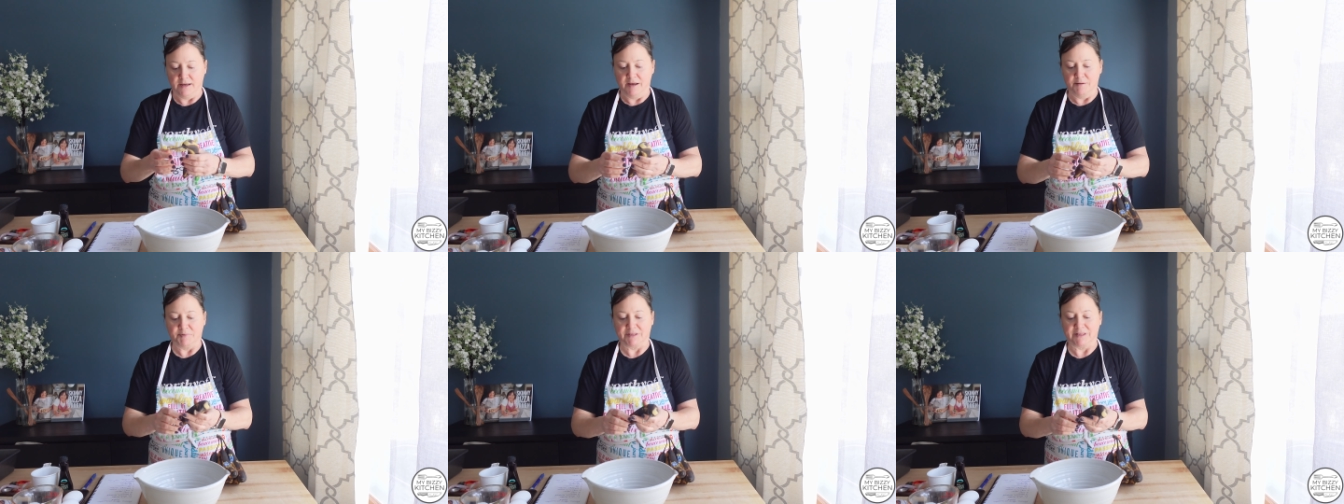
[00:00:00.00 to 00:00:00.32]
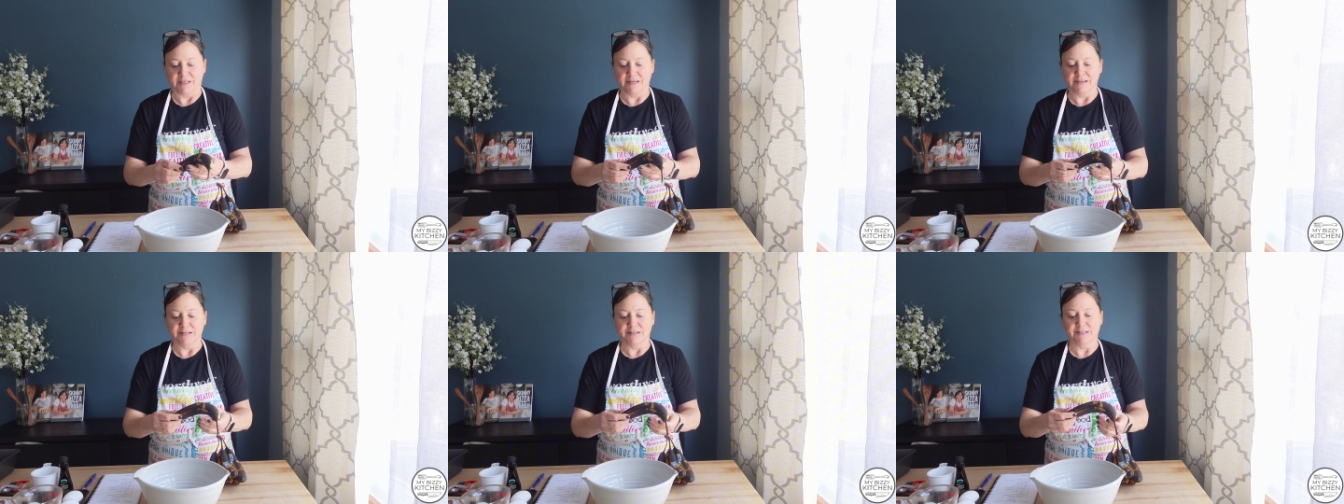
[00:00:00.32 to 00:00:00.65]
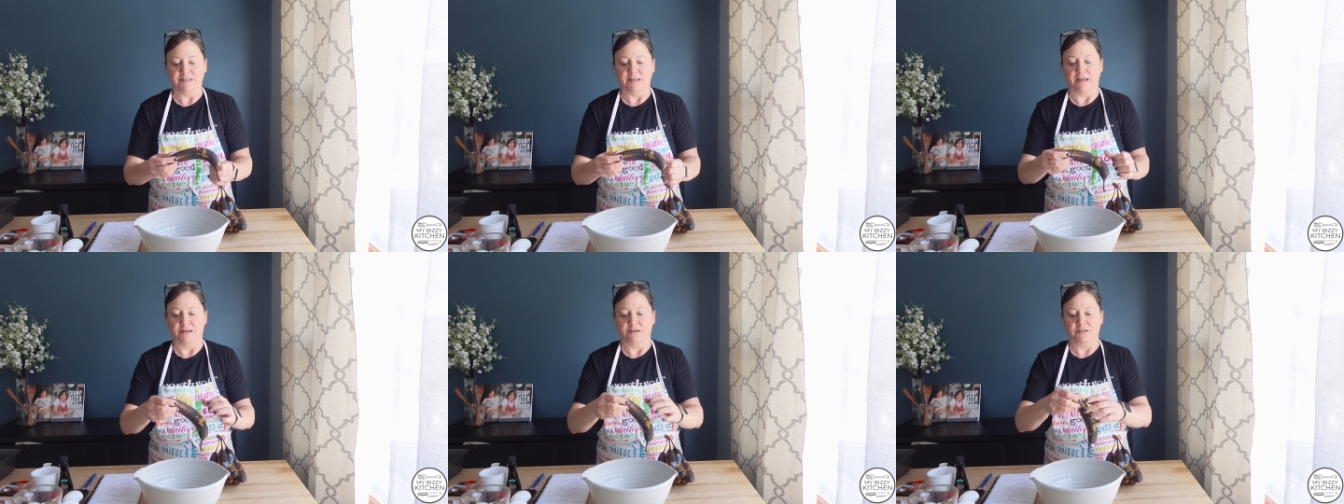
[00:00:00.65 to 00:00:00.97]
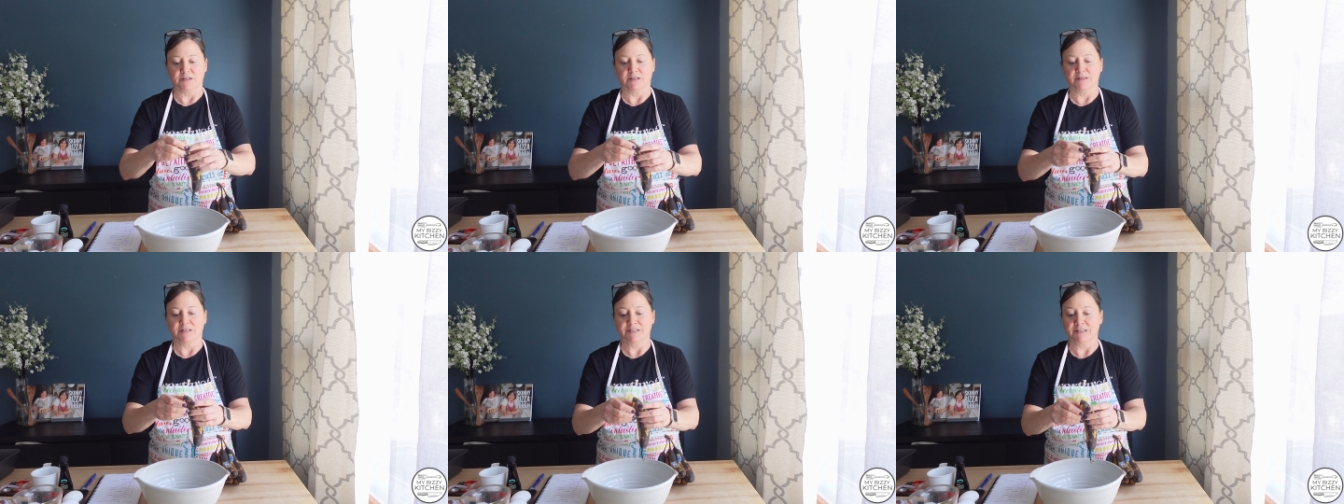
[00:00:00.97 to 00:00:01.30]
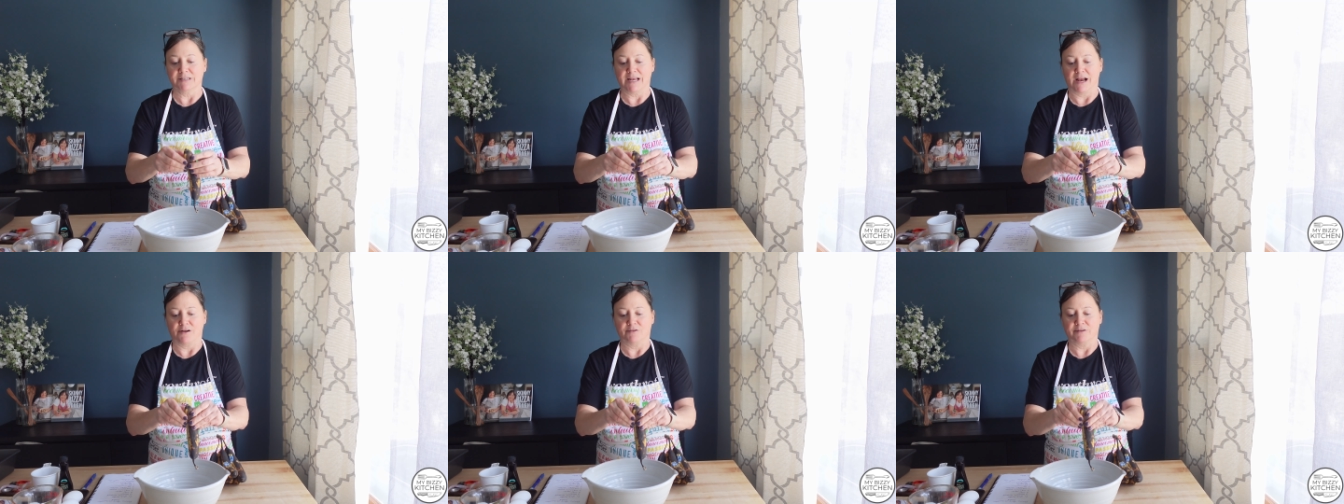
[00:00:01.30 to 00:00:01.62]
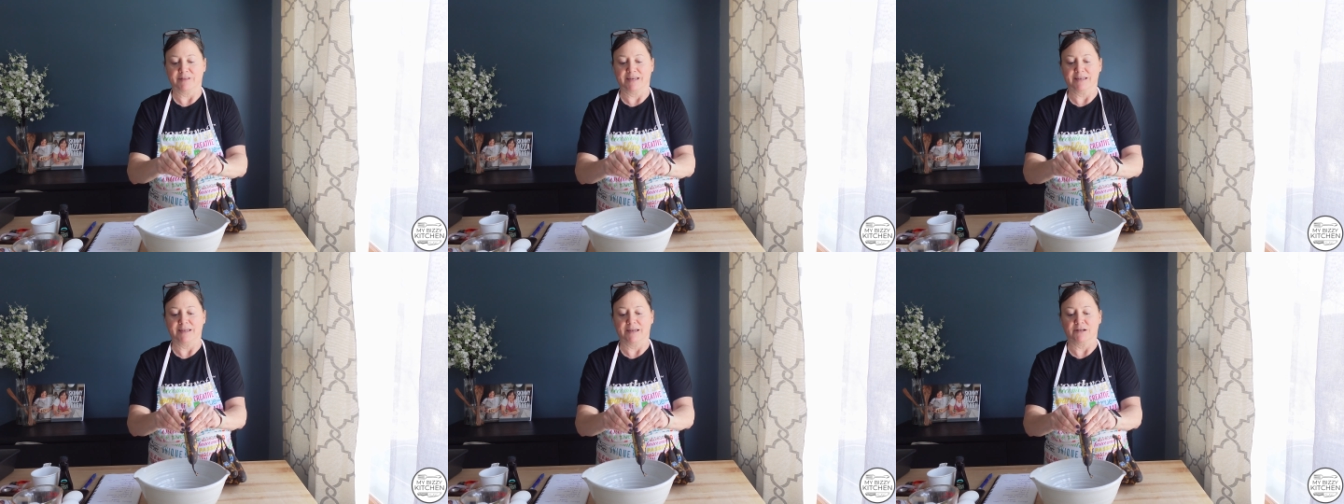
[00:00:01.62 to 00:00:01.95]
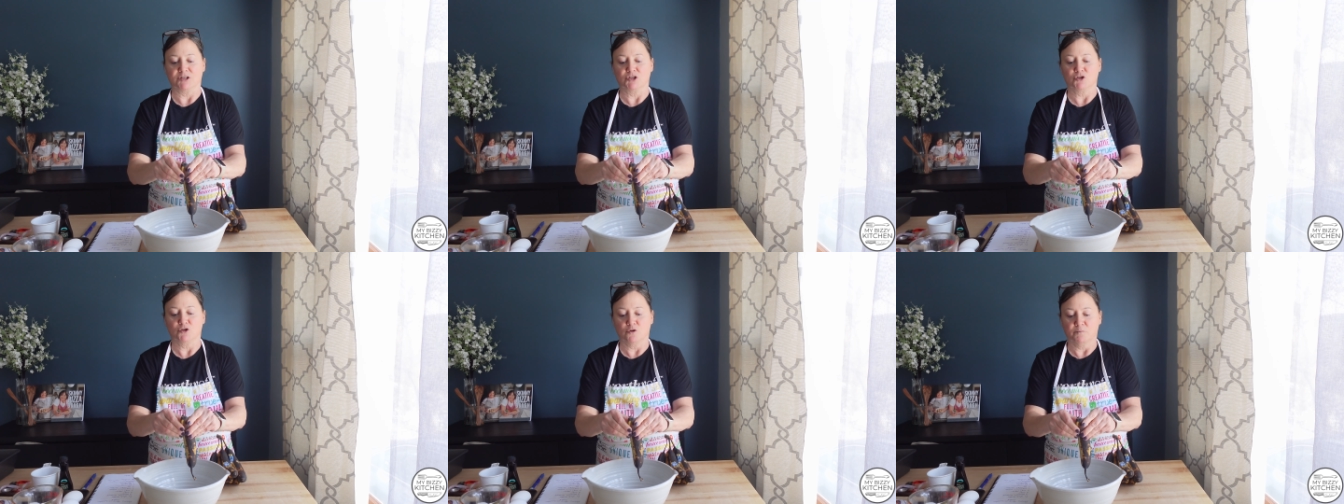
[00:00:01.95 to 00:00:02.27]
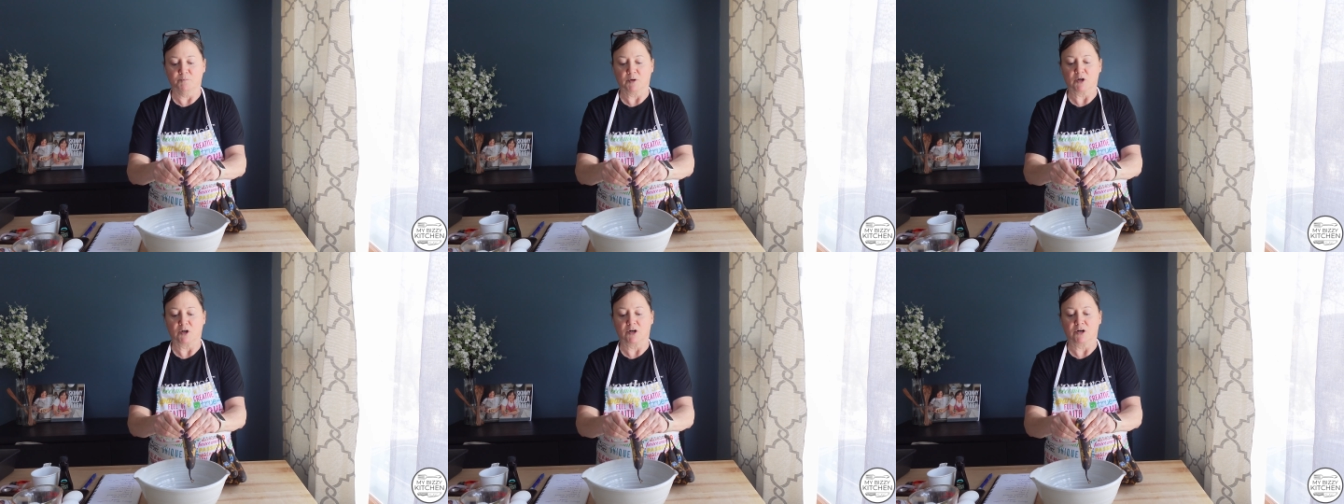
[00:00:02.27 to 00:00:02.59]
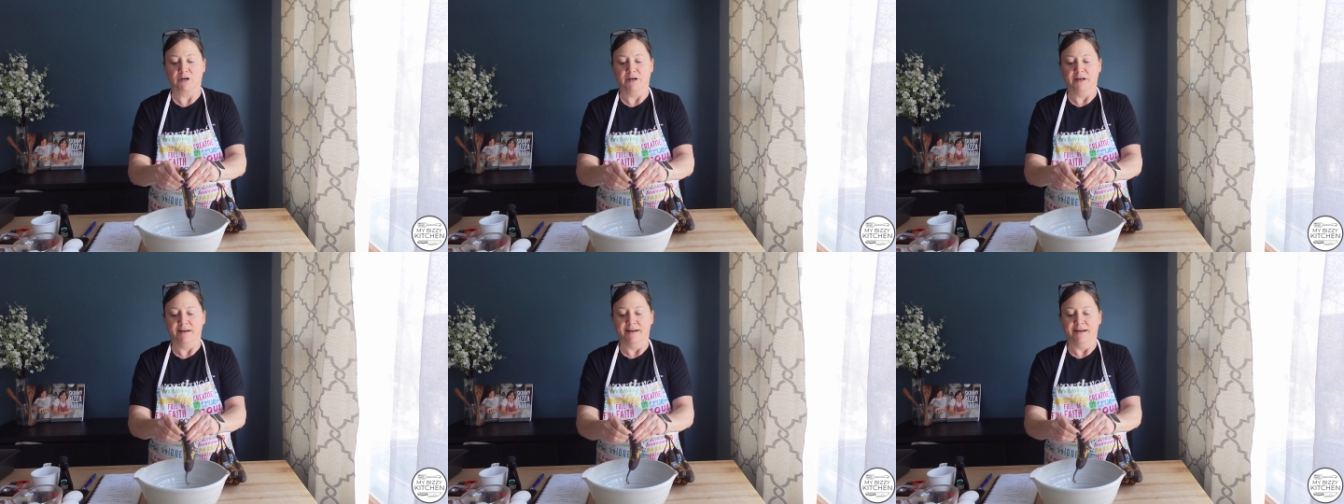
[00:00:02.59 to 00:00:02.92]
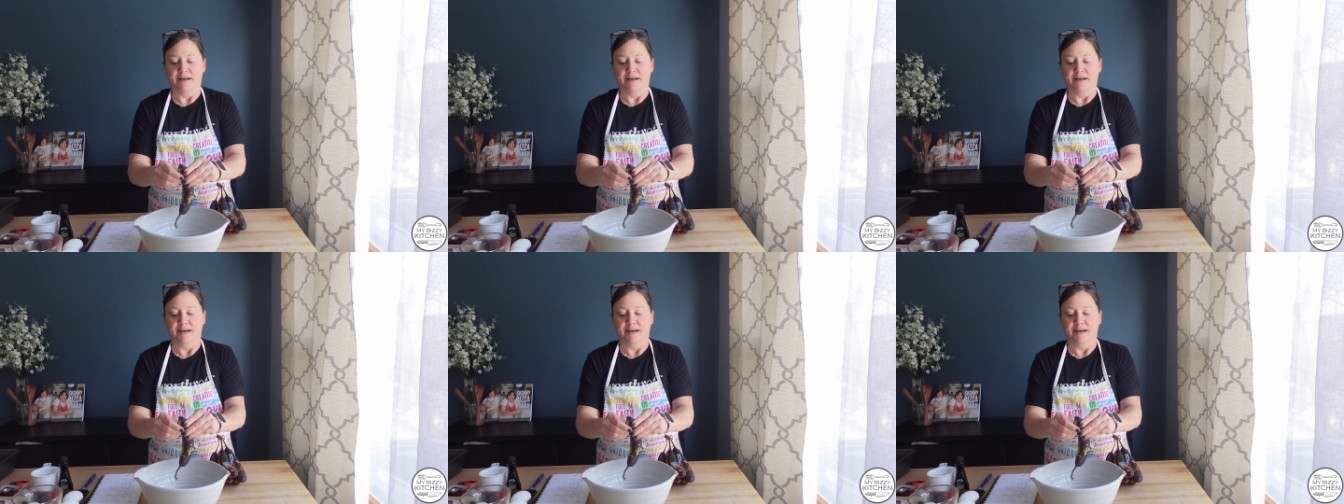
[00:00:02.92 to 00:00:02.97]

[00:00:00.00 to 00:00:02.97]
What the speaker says: But this is how they get super